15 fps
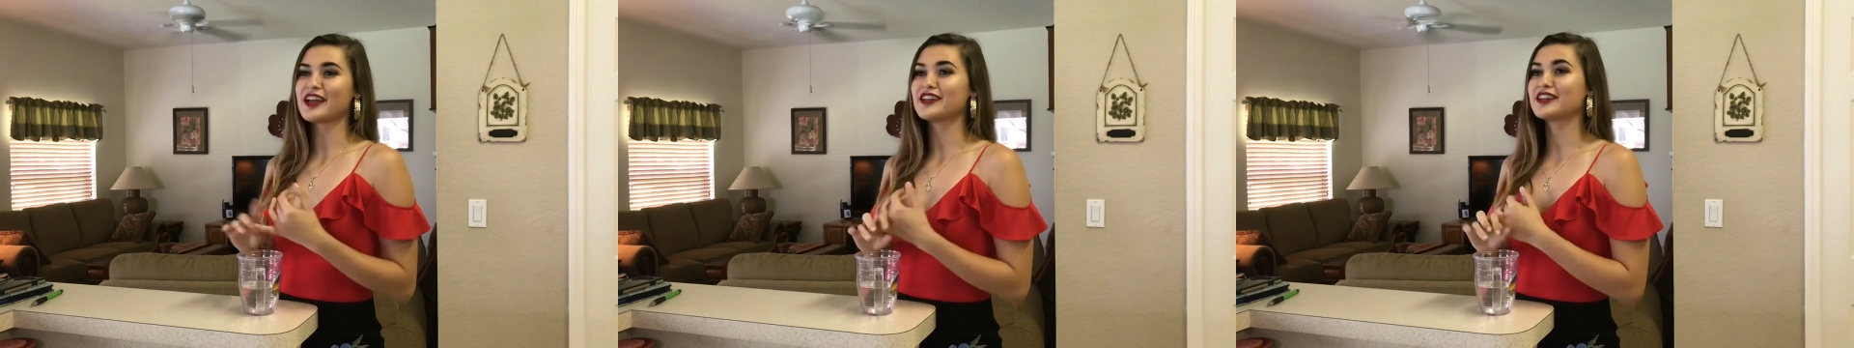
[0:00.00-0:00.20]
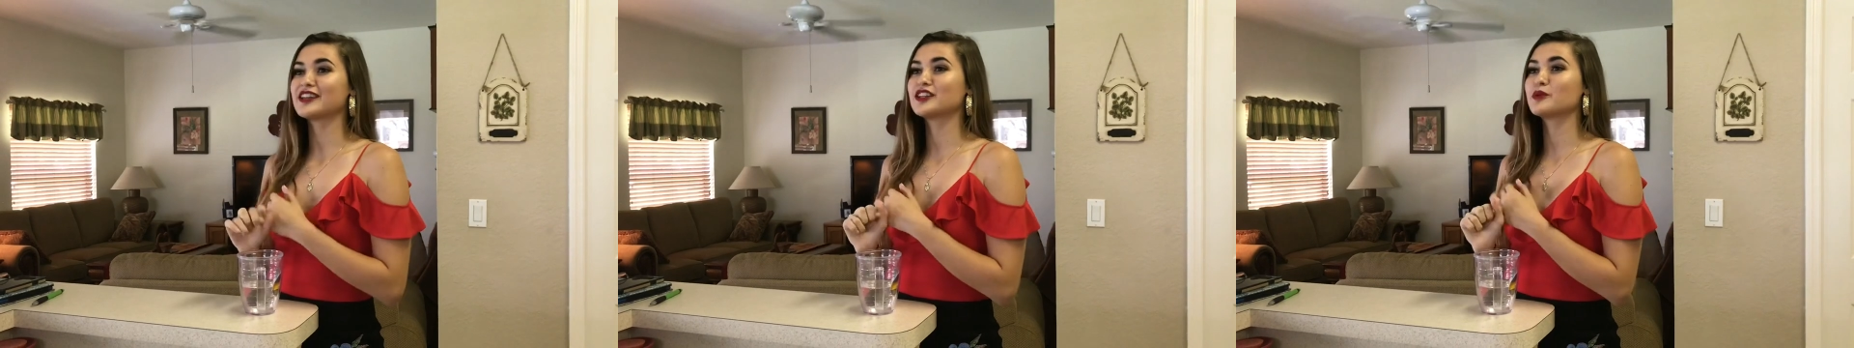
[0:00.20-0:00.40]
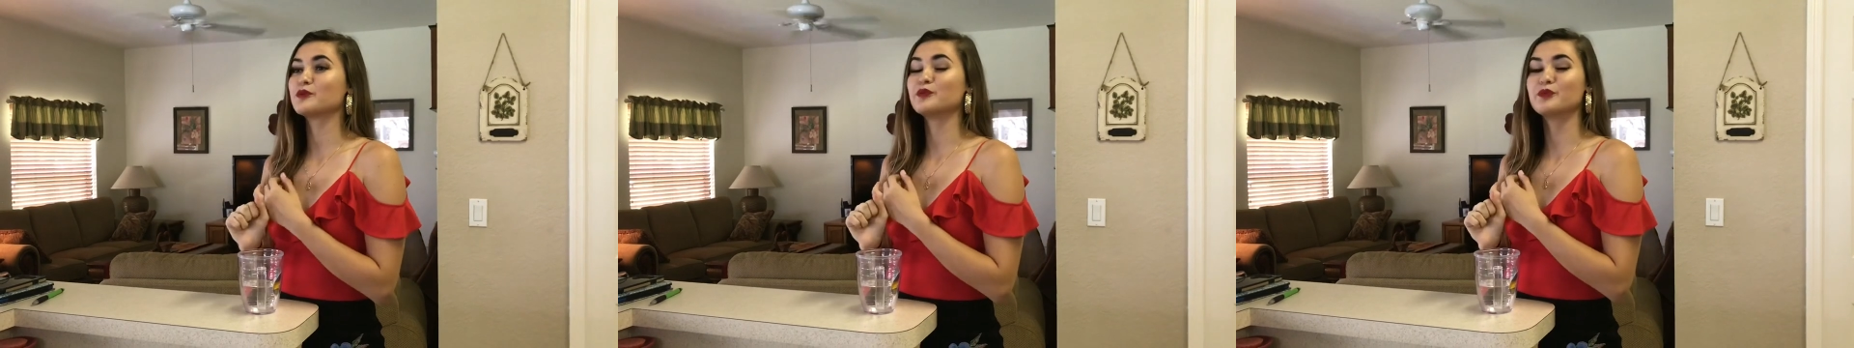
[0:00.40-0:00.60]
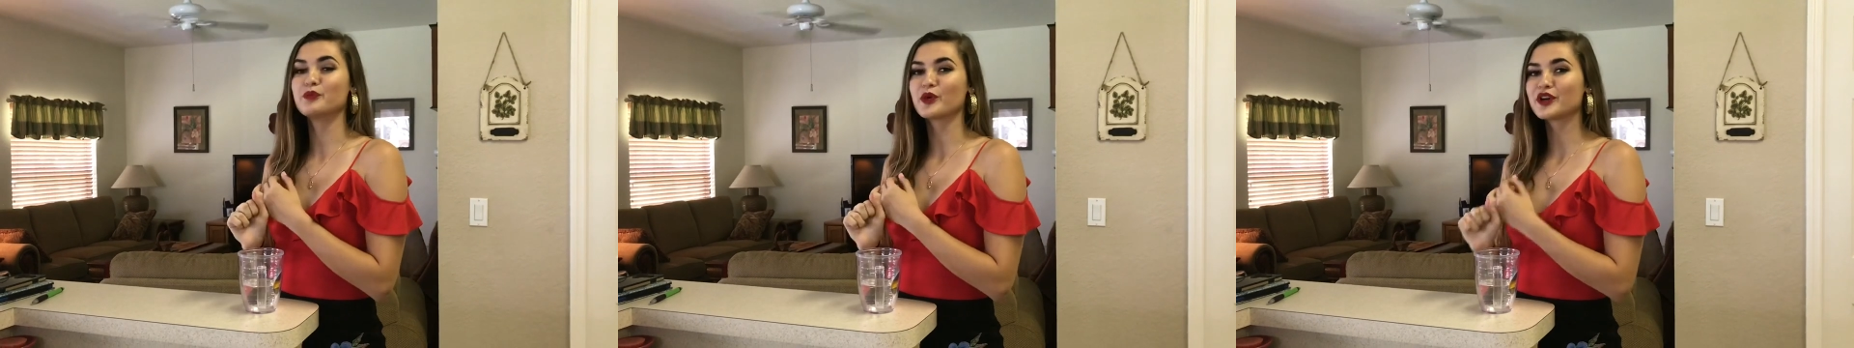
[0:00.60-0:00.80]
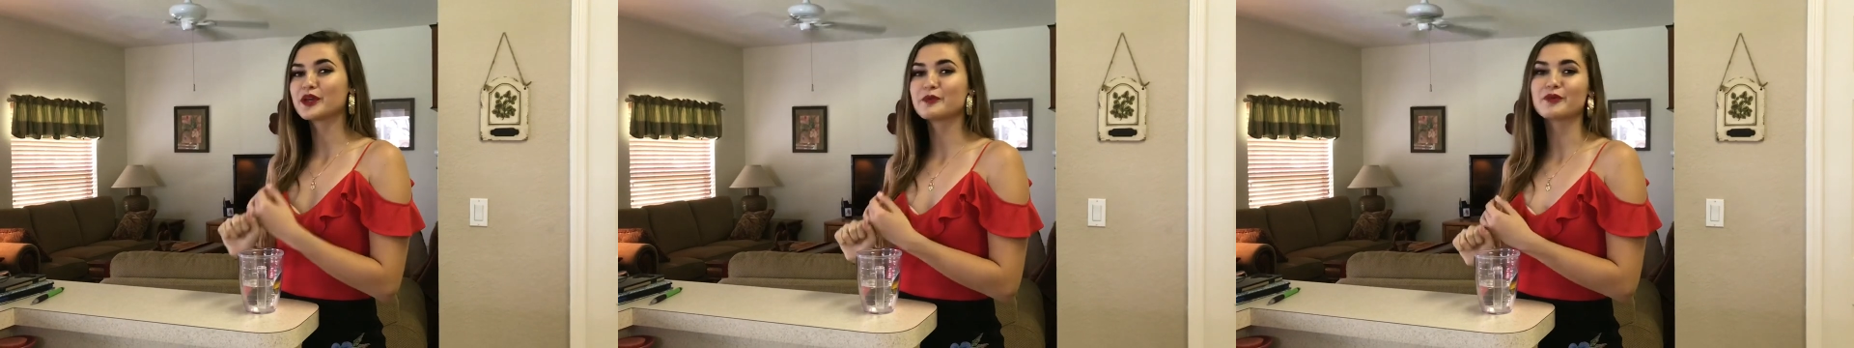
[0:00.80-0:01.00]
I did the
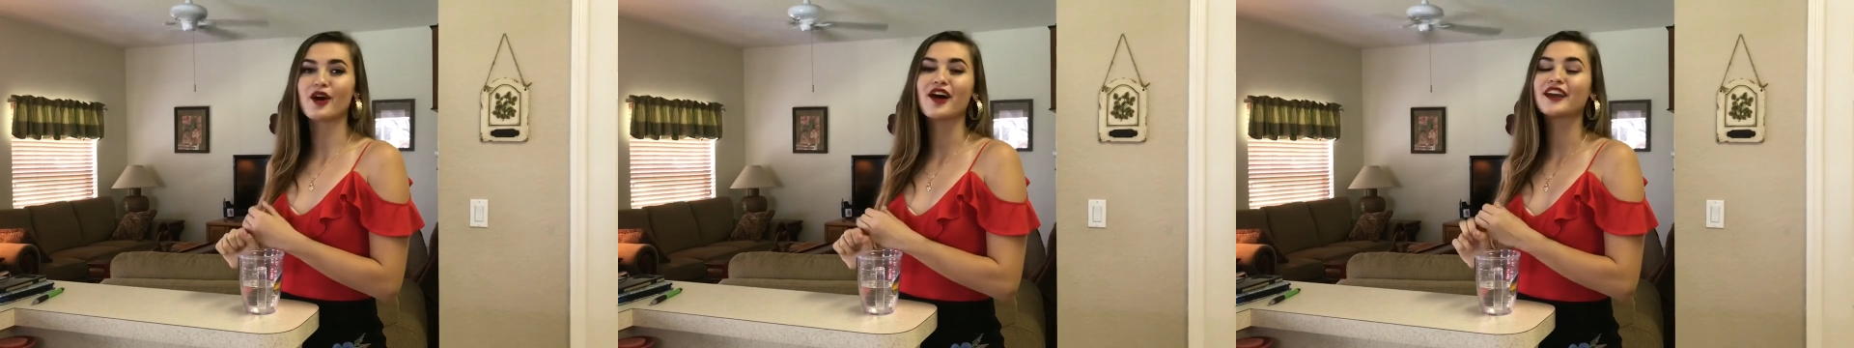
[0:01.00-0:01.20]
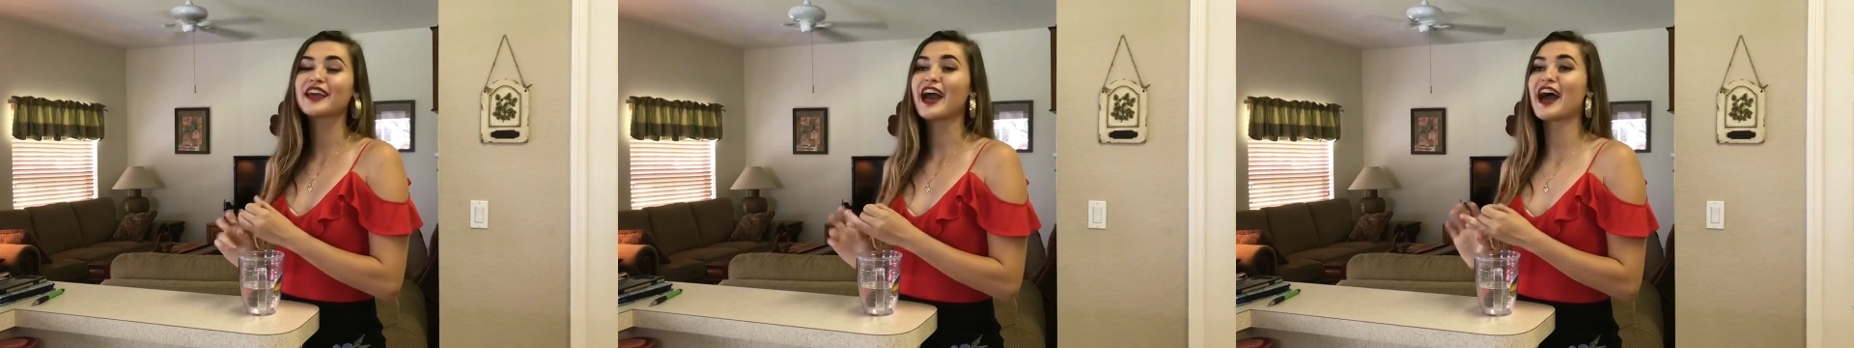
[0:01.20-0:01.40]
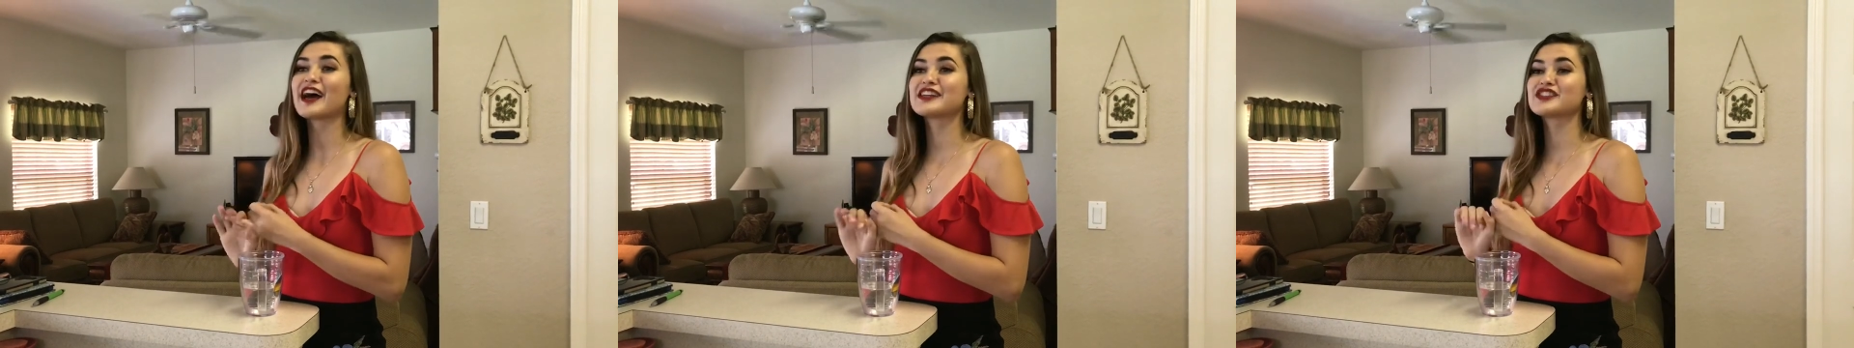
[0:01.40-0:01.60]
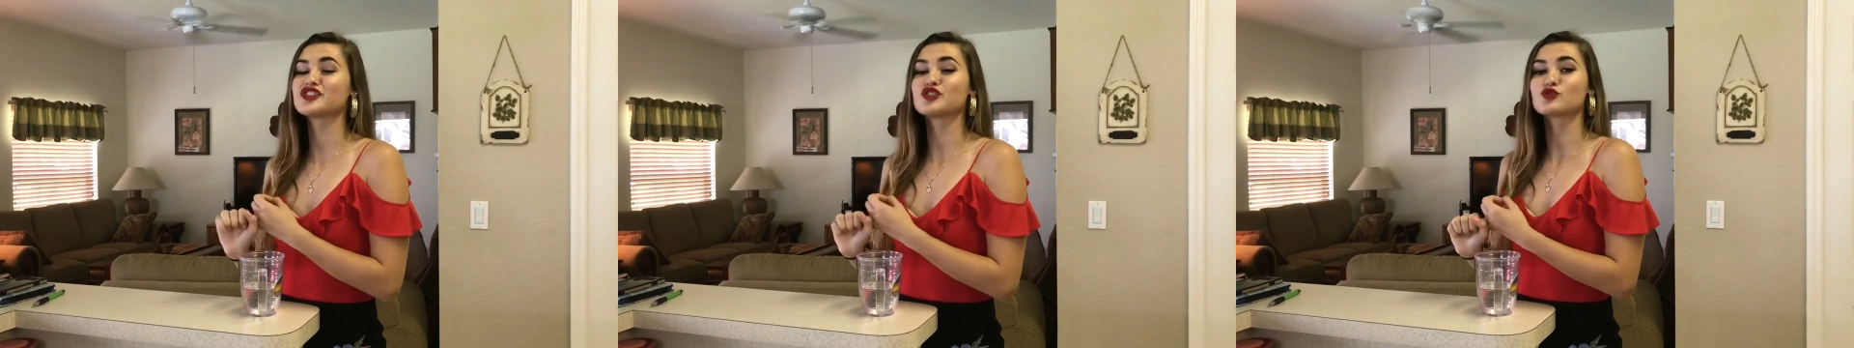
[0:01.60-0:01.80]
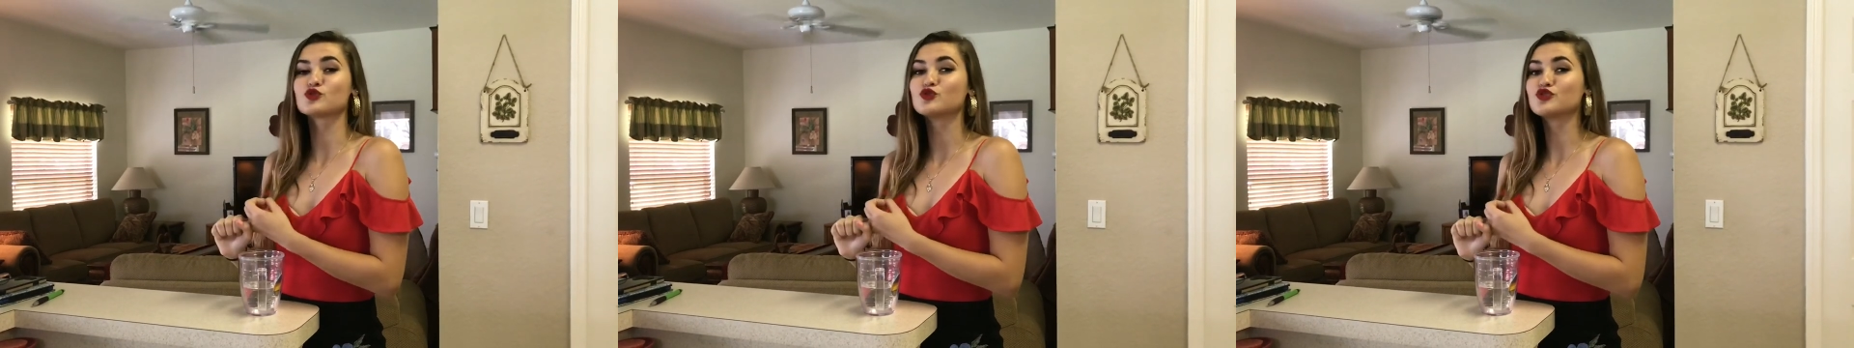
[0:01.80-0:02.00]
morning
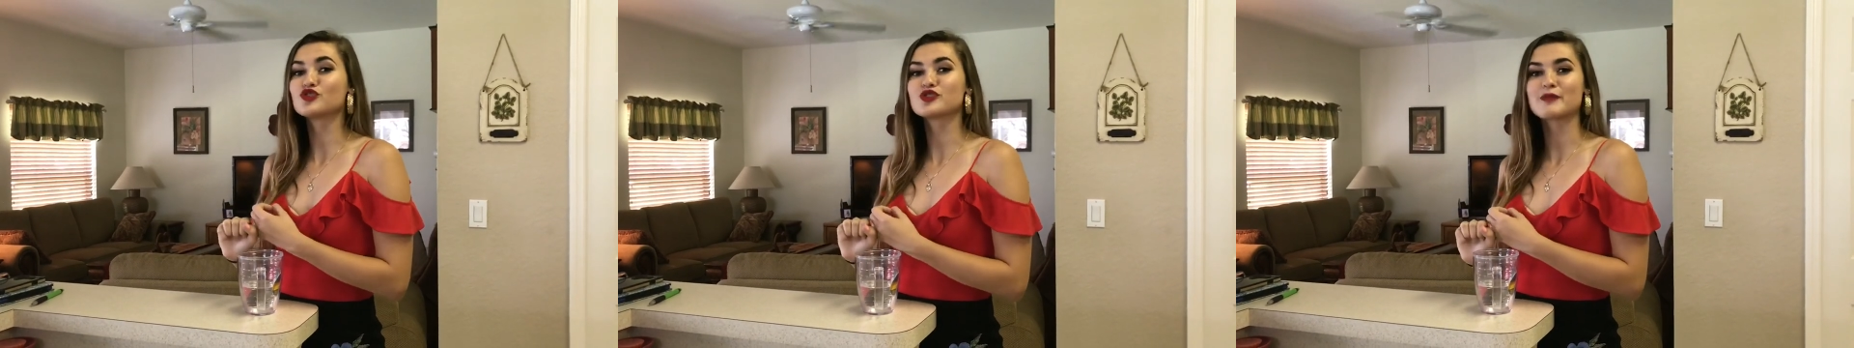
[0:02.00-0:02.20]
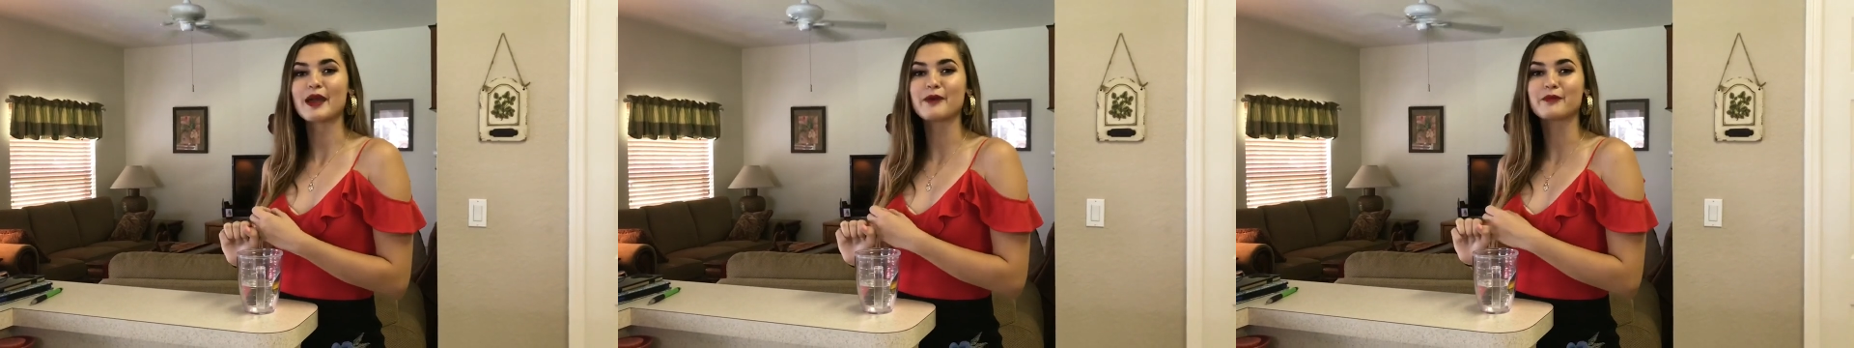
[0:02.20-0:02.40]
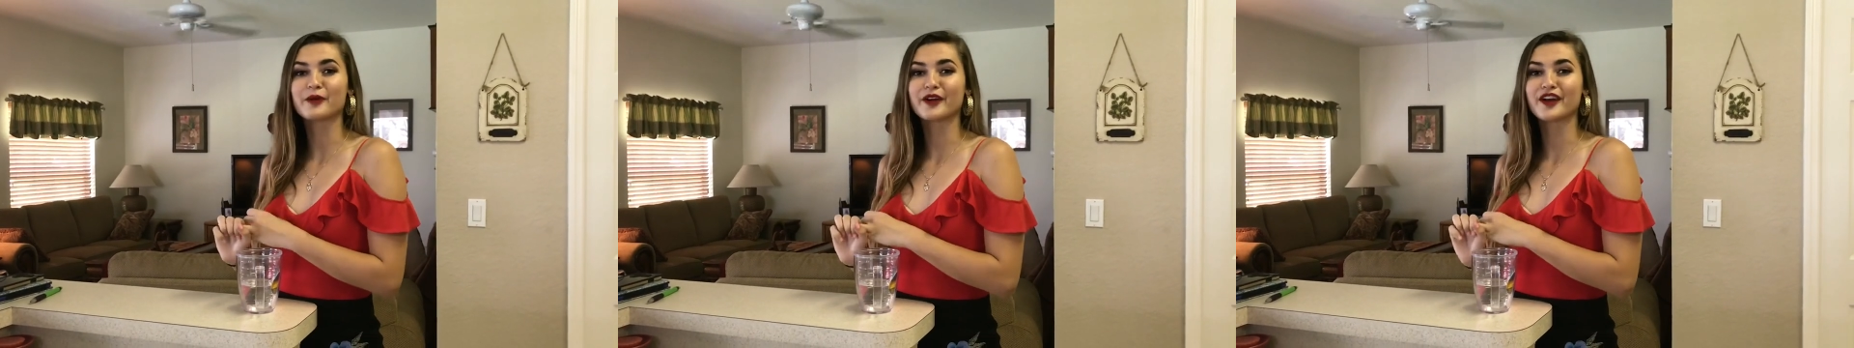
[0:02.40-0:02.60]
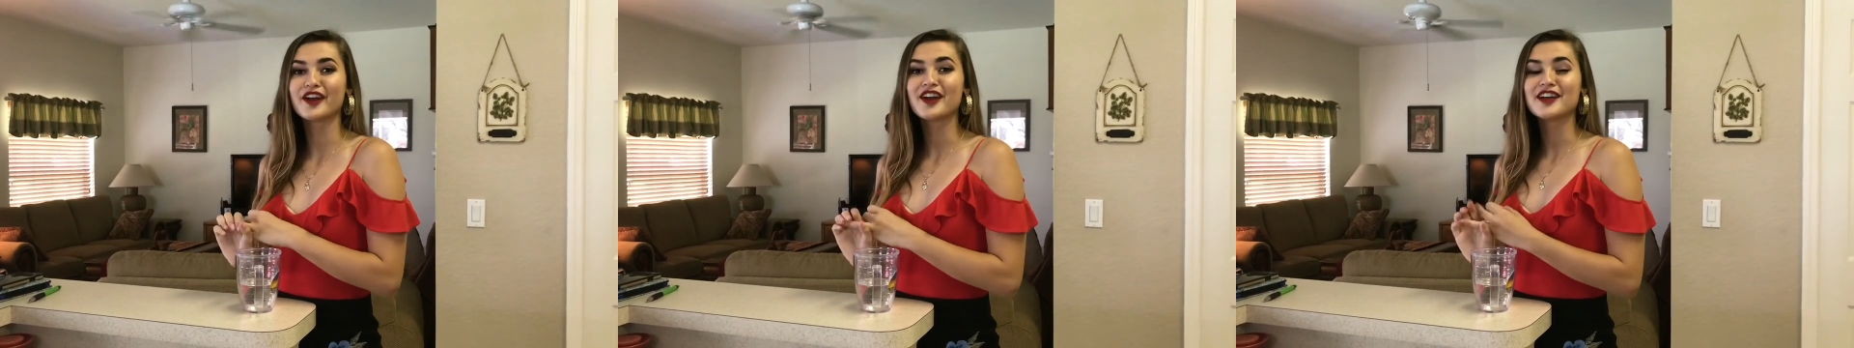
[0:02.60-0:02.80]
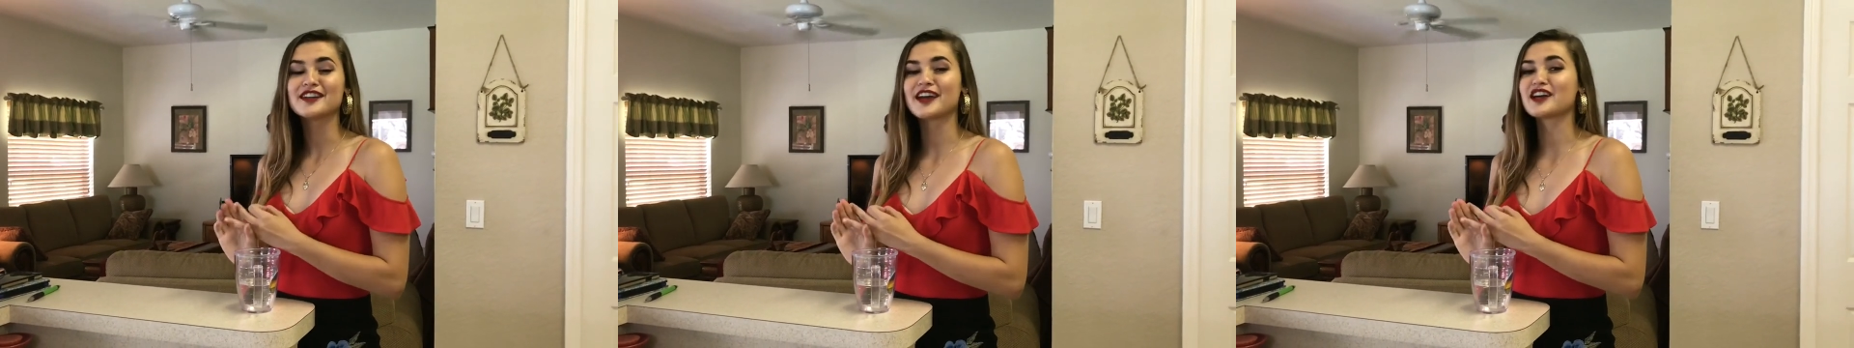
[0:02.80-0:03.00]
broadcast, the school newspaper,